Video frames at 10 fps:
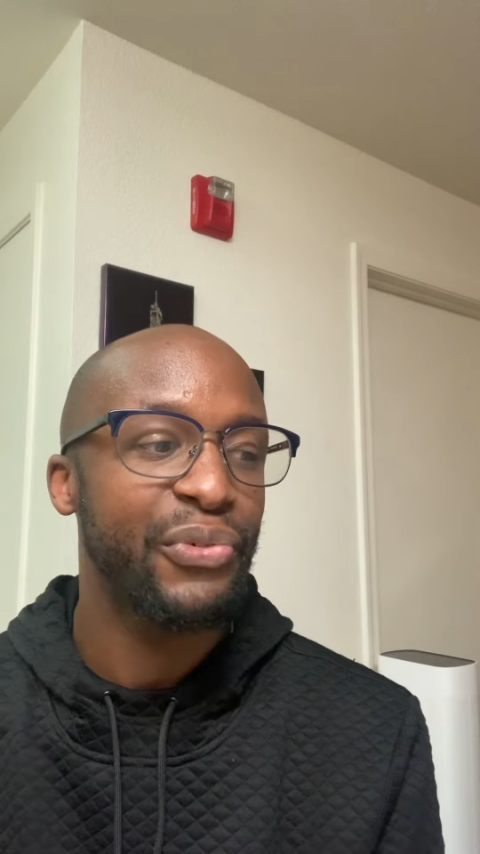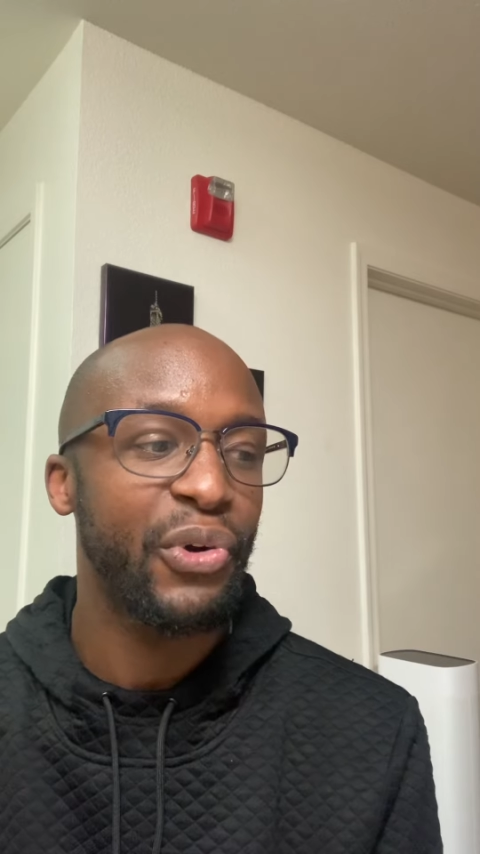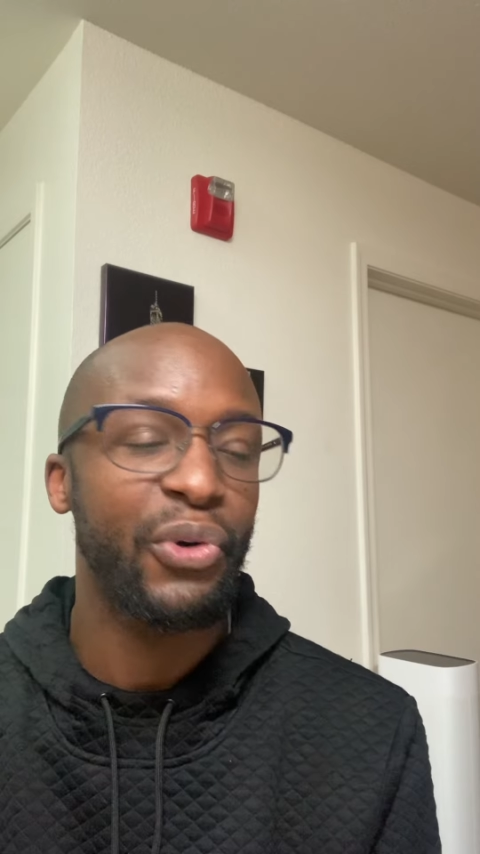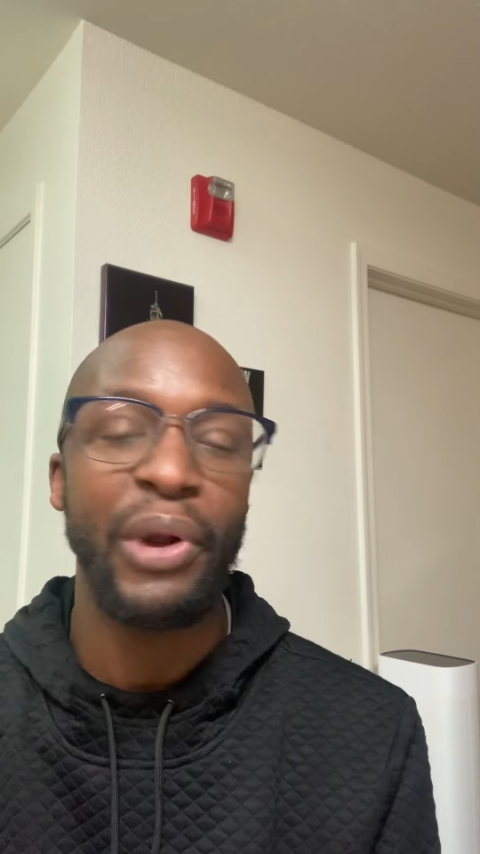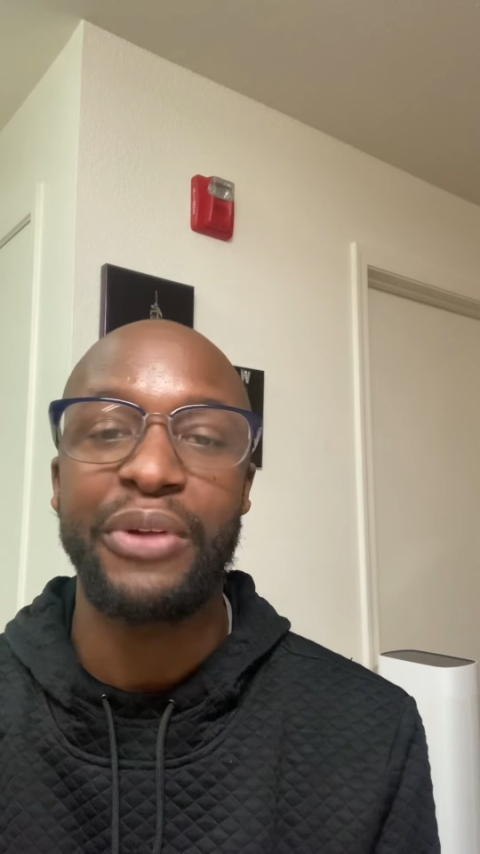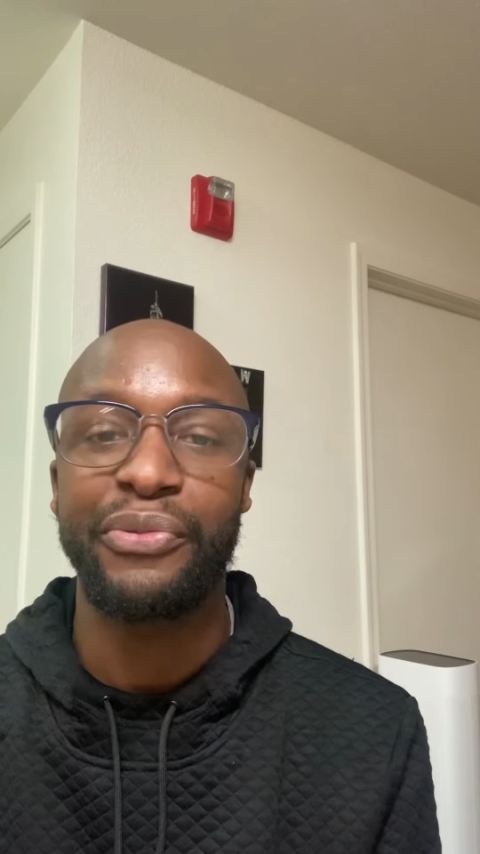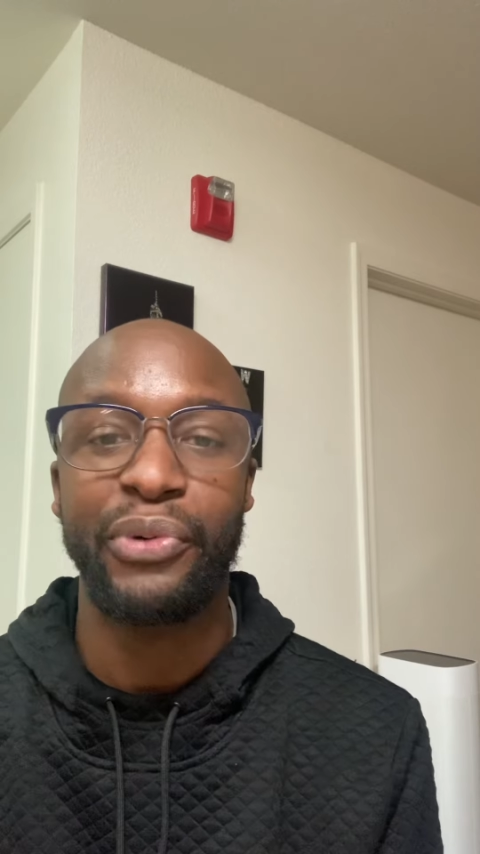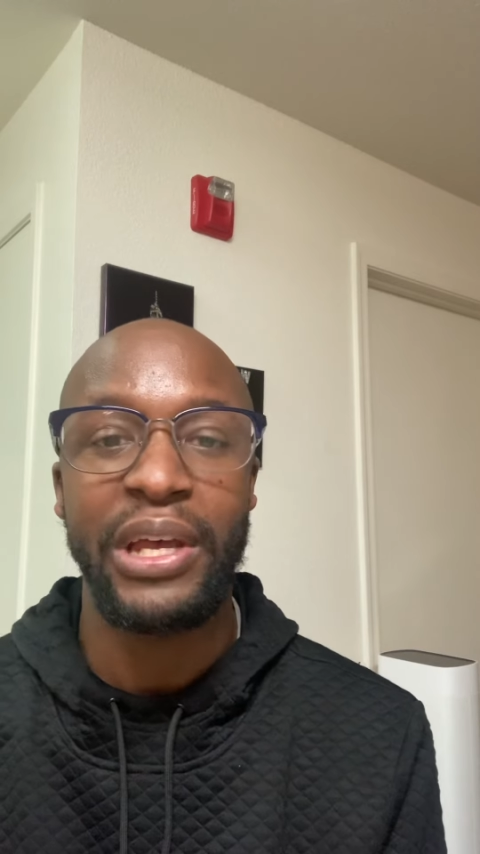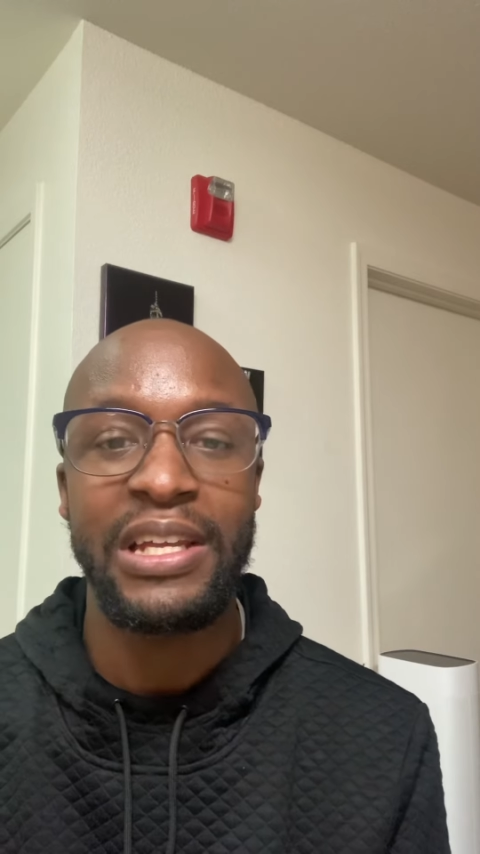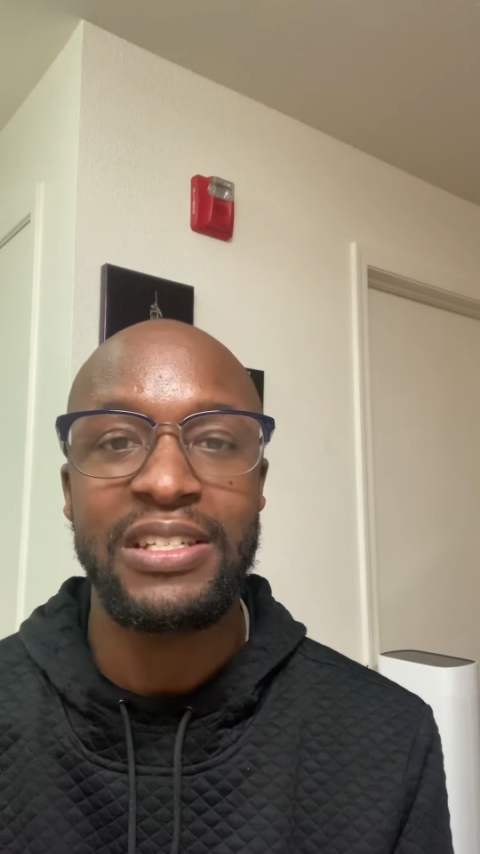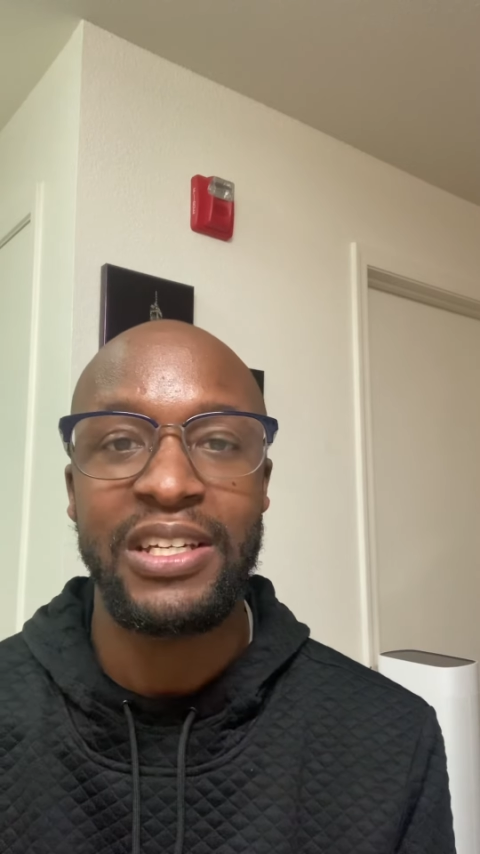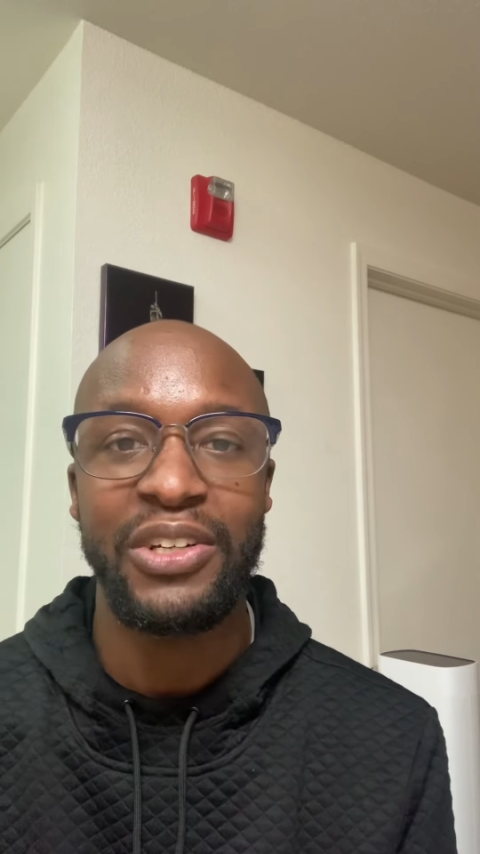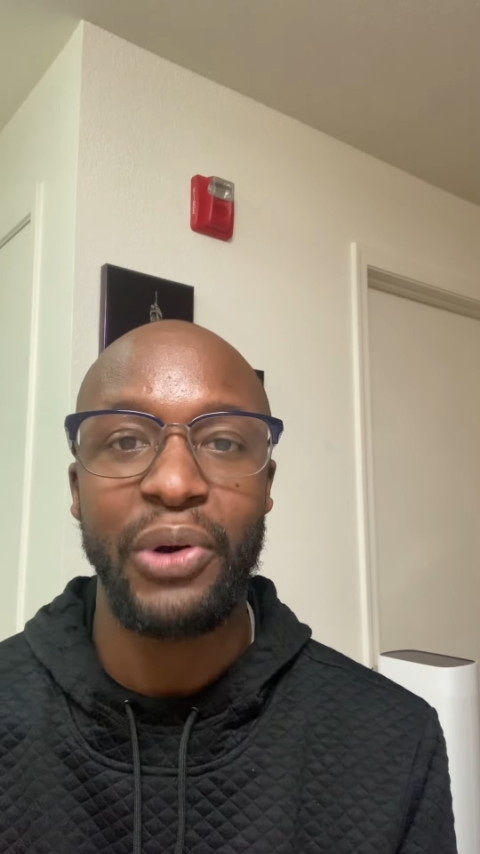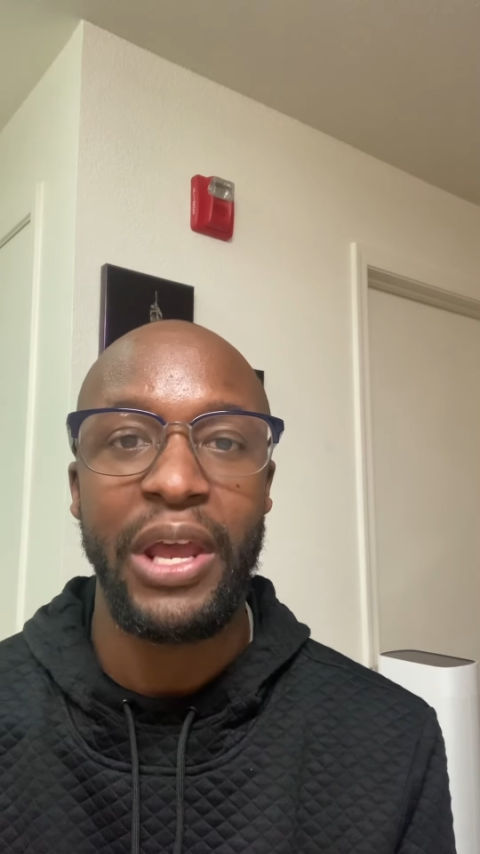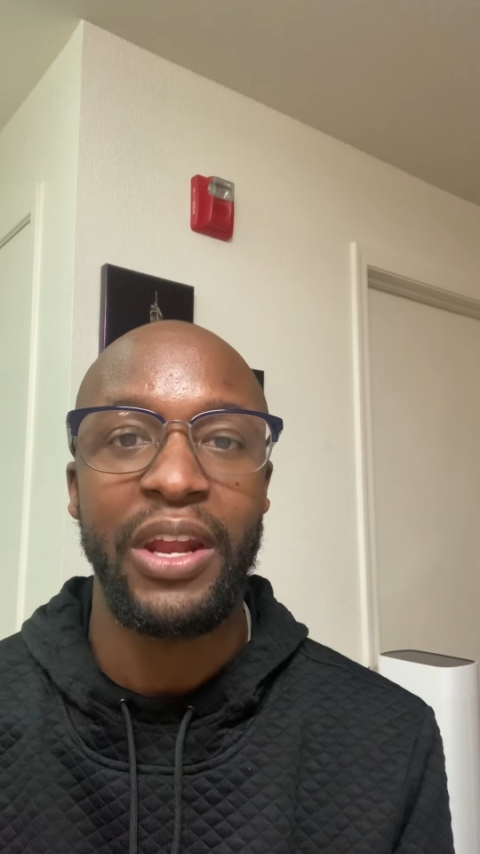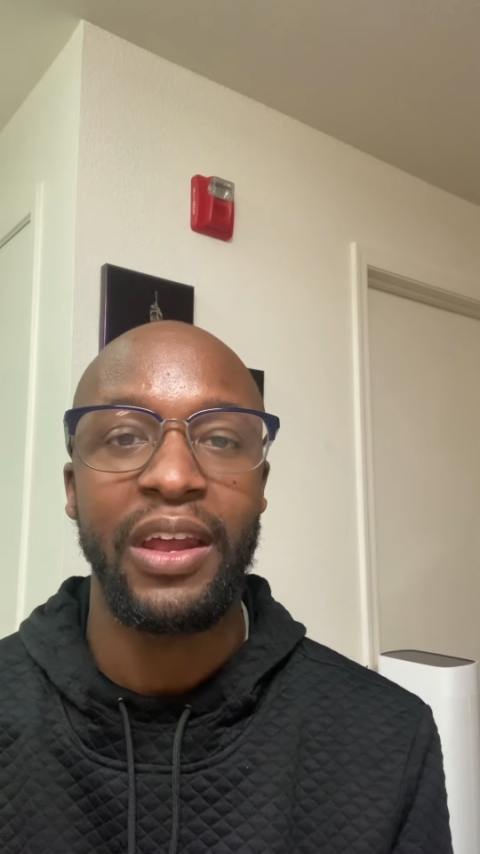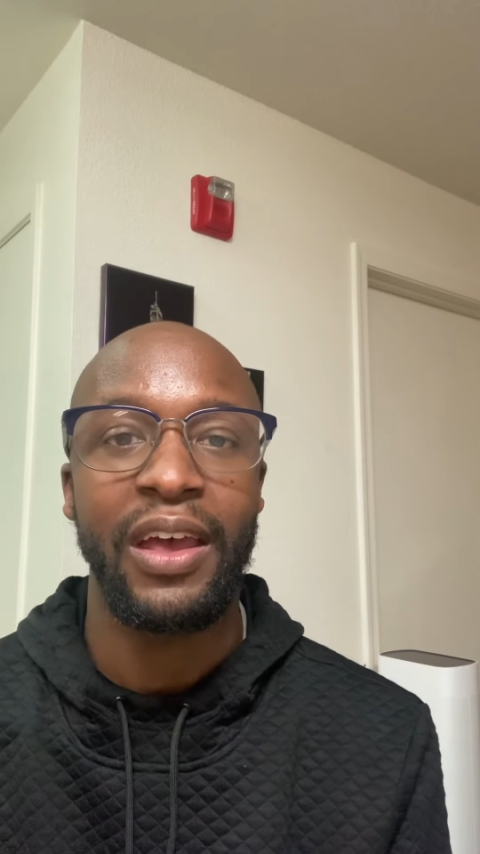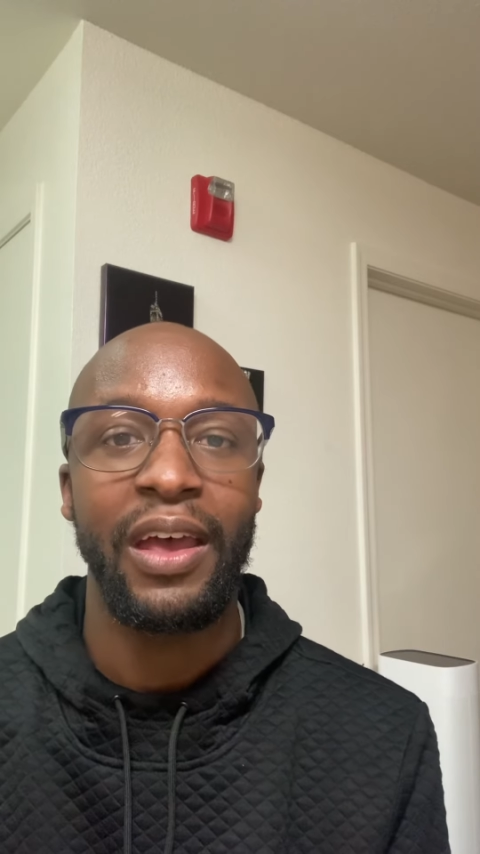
for great friends and great